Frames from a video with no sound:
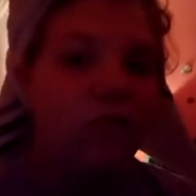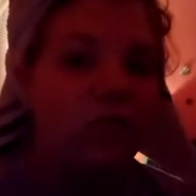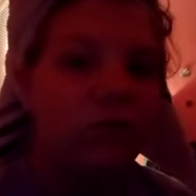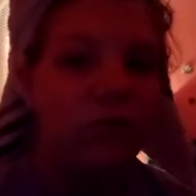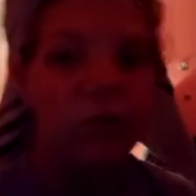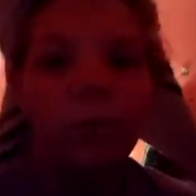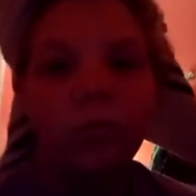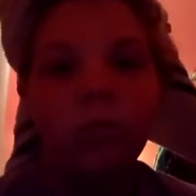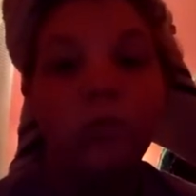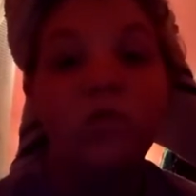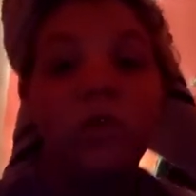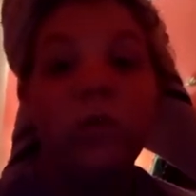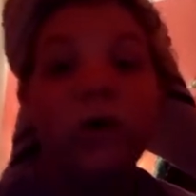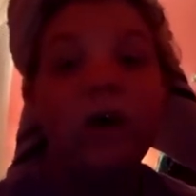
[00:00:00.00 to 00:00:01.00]

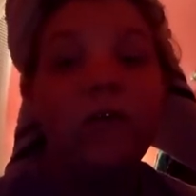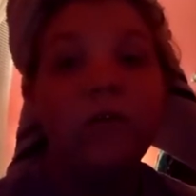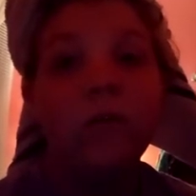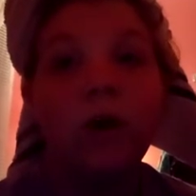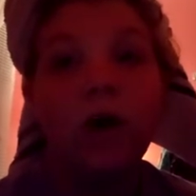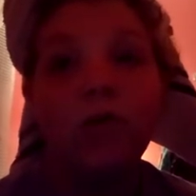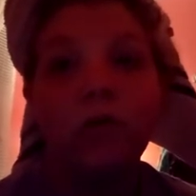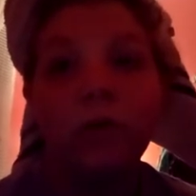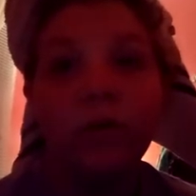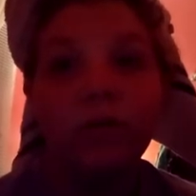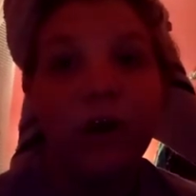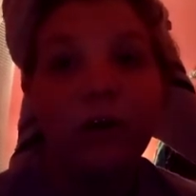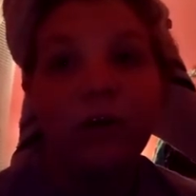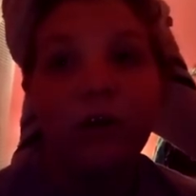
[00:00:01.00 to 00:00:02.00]
for whatever
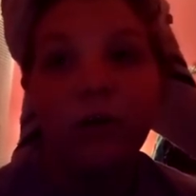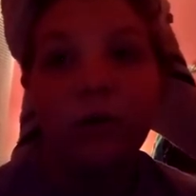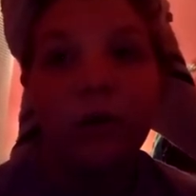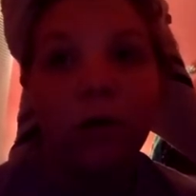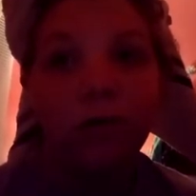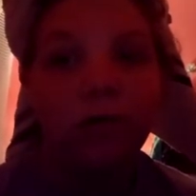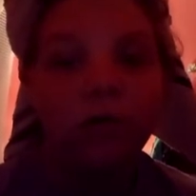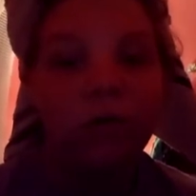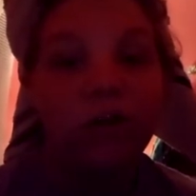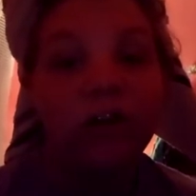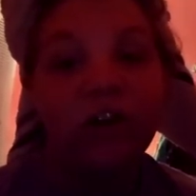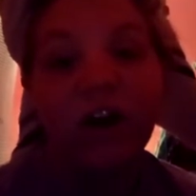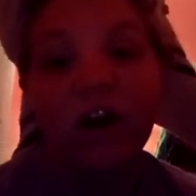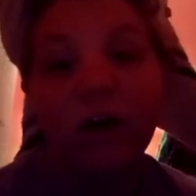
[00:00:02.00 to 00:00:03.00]
reason I didn't. I was
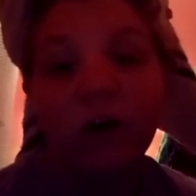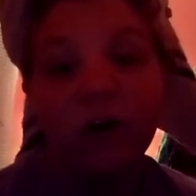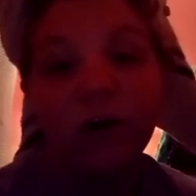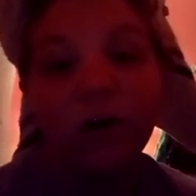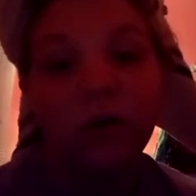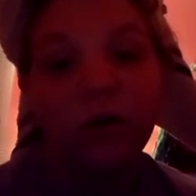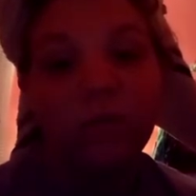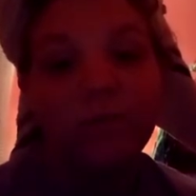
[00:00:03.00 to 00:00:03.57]
really tired.